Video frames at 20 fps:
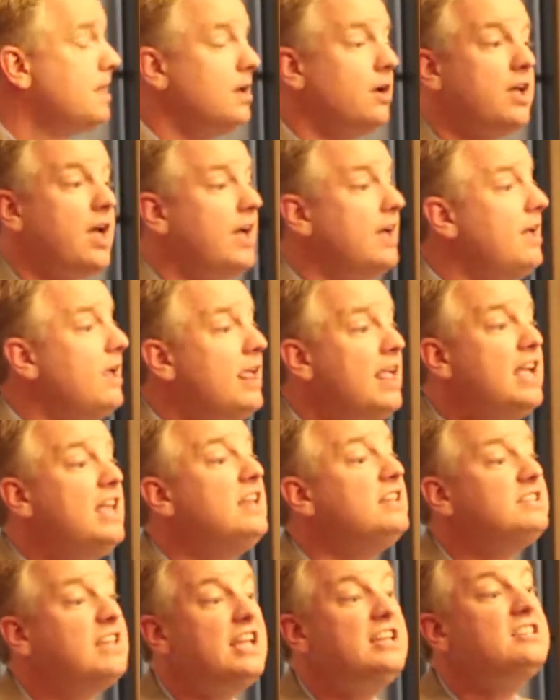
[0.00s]
Okay,
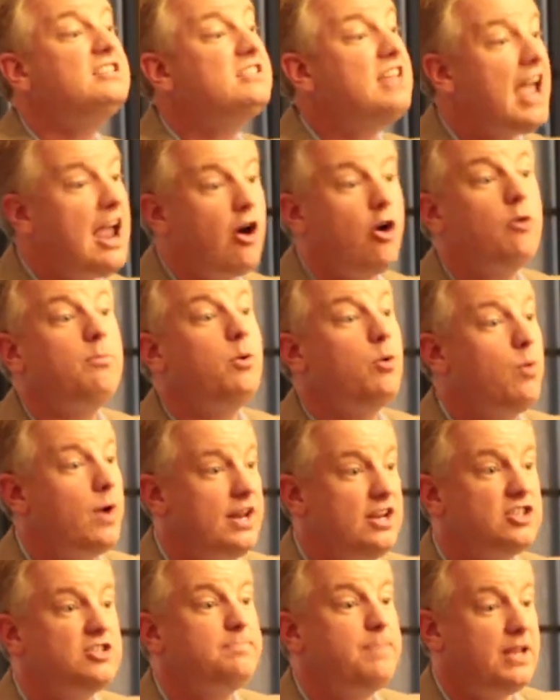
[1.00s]
it is a terrible
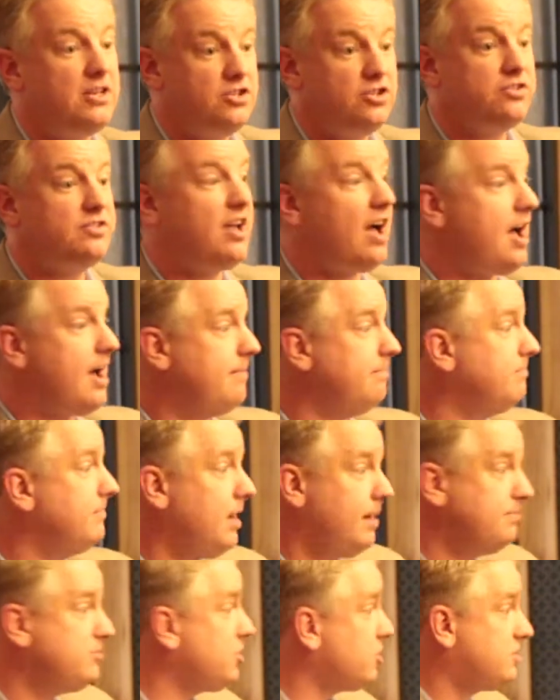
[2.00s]
way to spend your time.
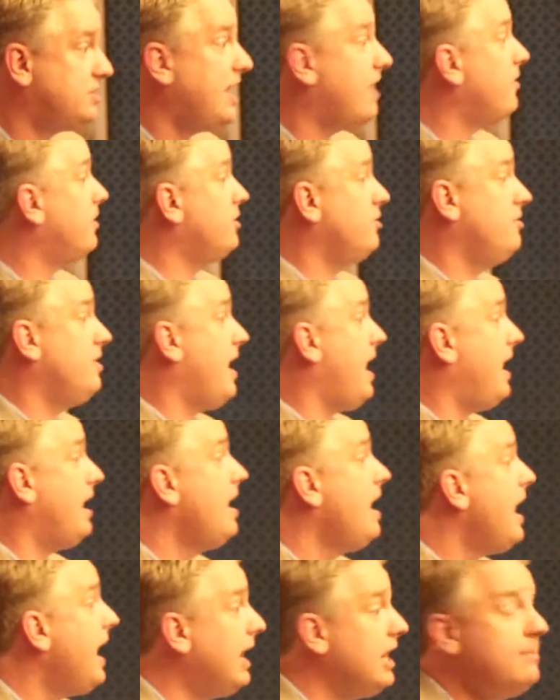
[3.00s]
I'm just telling you that.